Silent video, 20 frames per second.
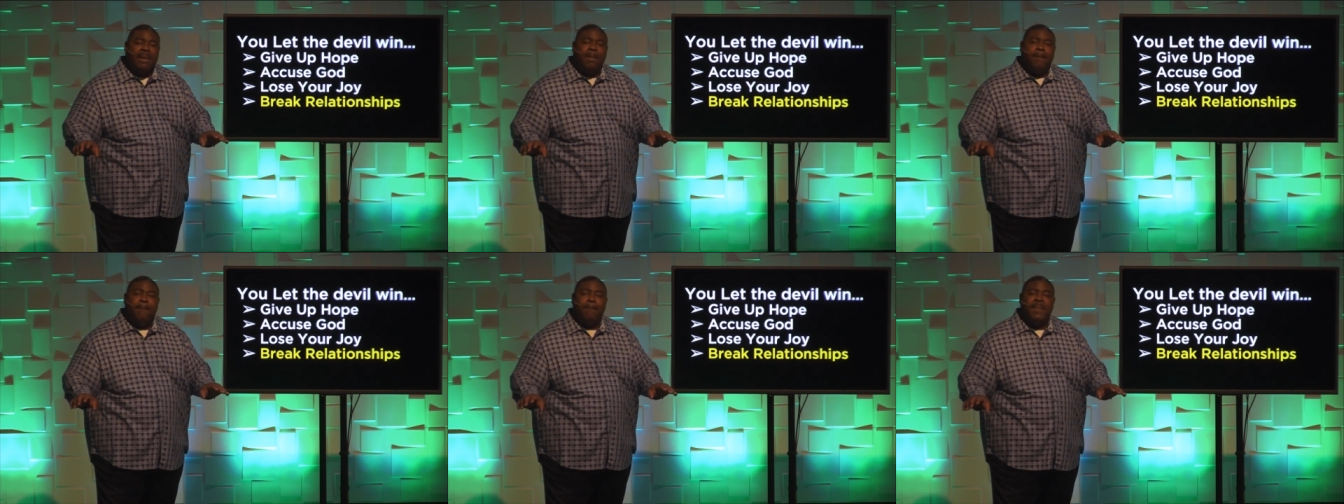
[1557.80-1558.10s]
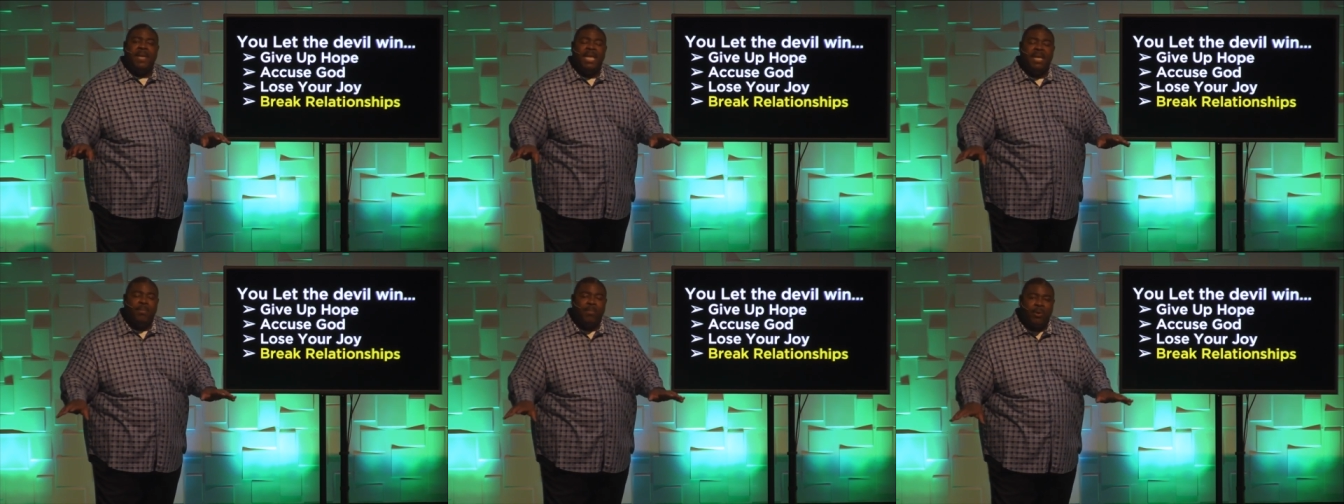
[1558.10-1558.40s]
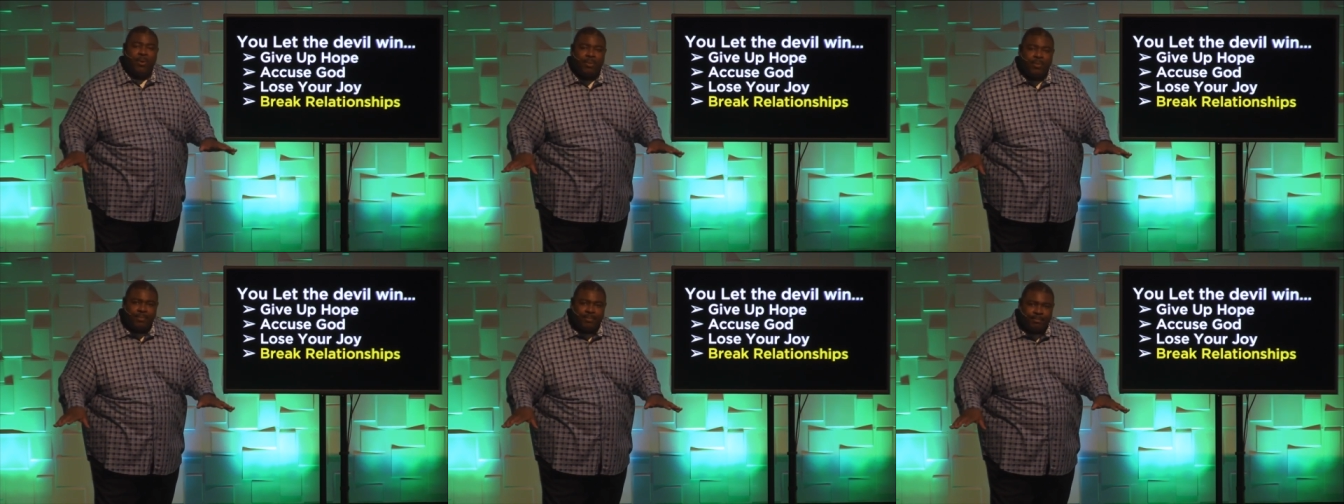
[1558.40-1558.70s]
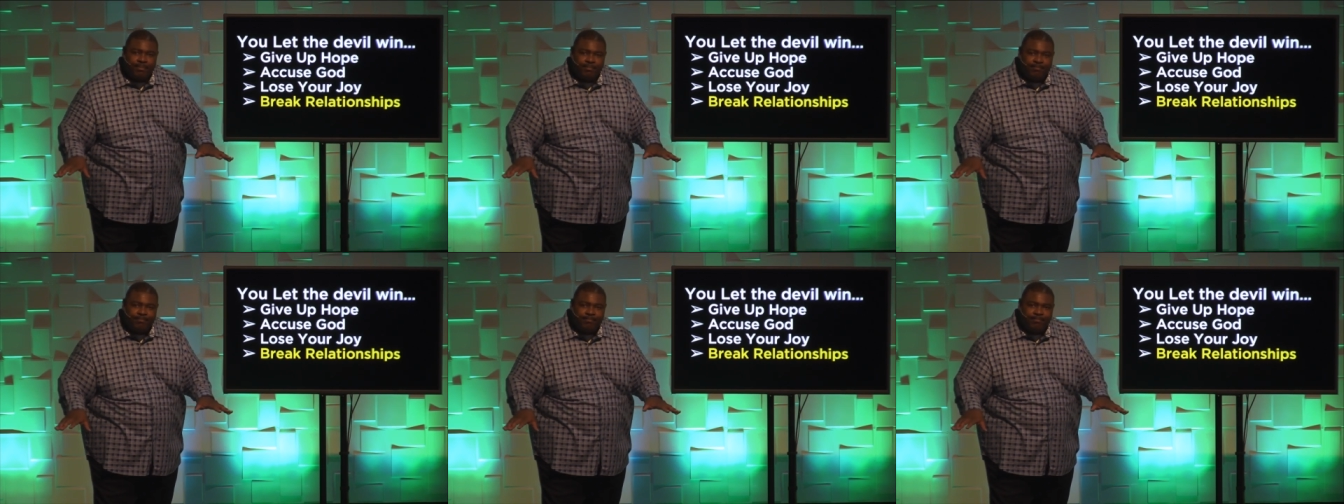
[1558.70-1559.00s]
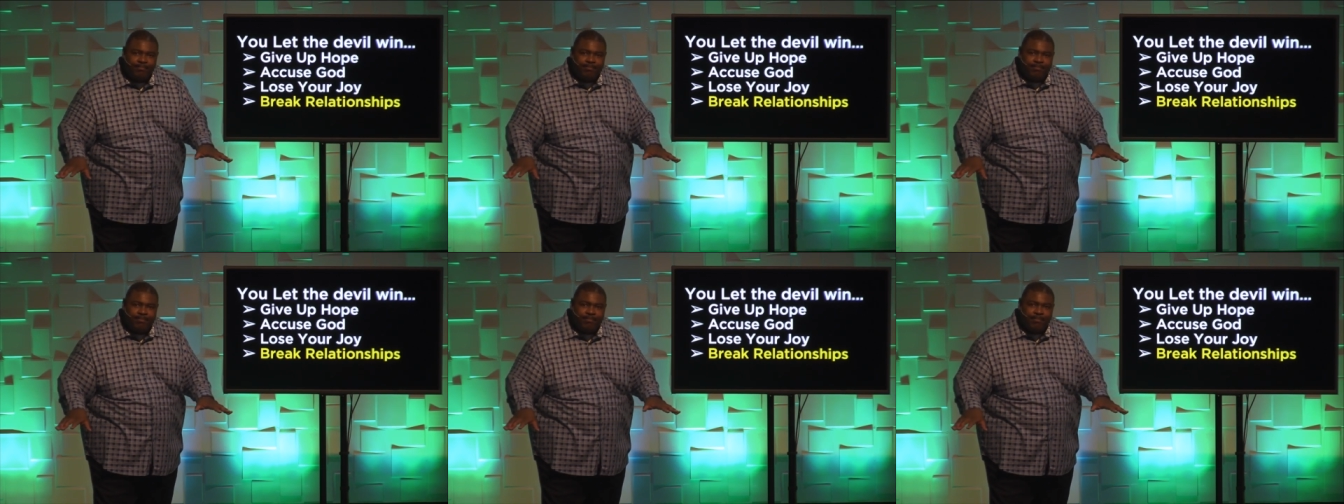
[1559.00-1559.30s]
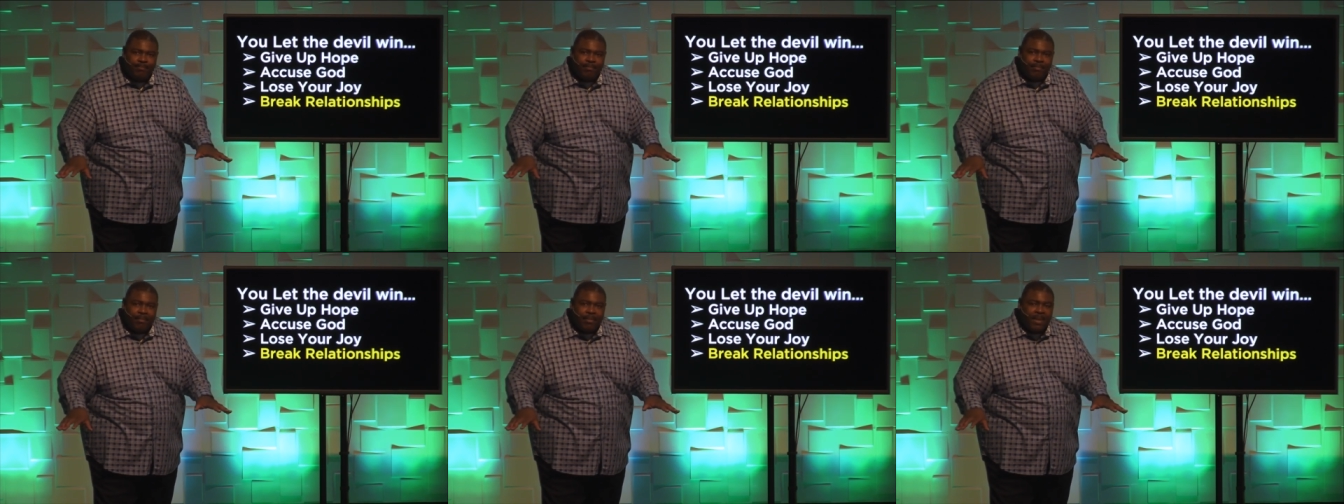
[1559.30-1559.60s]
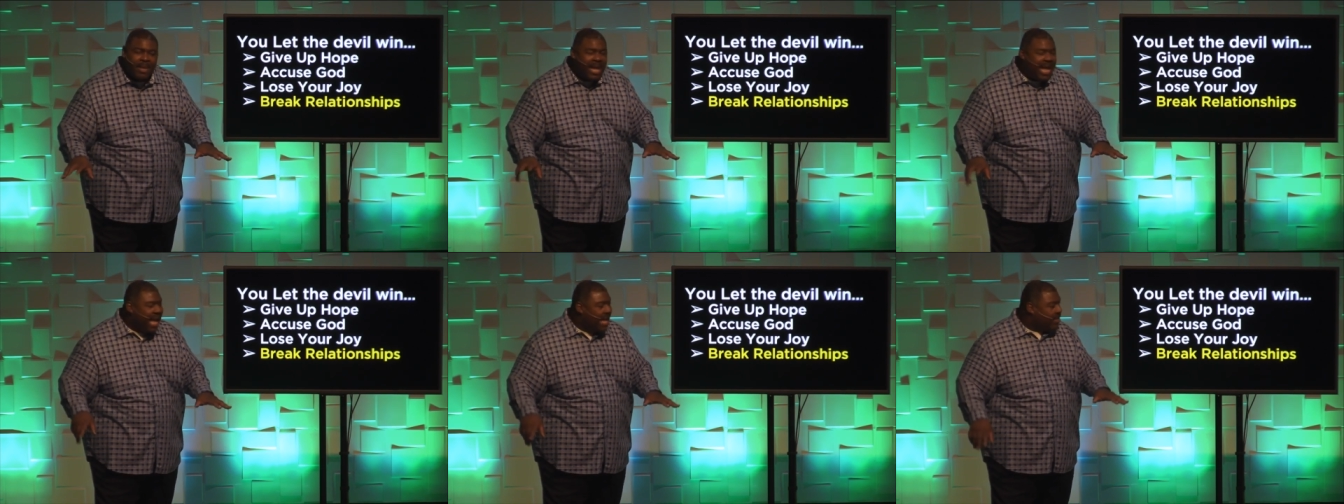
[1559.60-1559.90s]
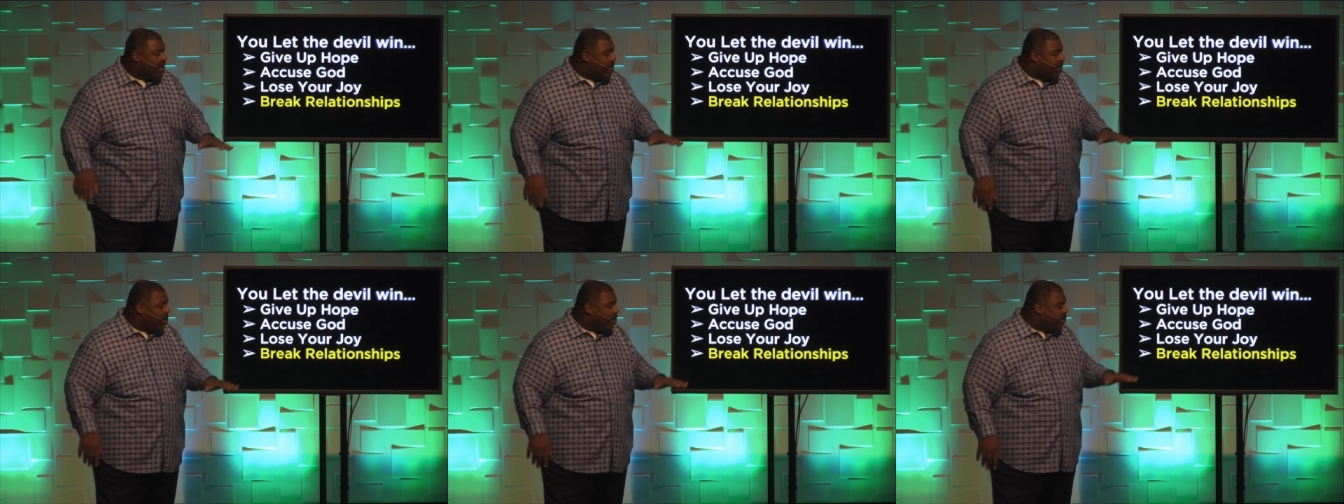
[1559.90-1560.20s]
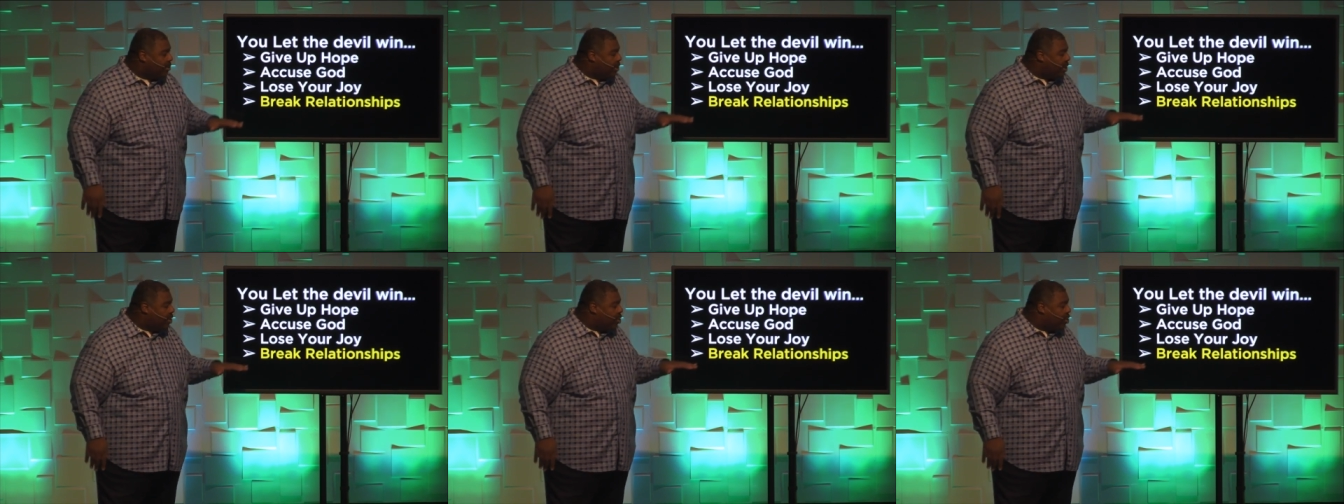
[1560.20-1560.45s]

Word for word: people. And the person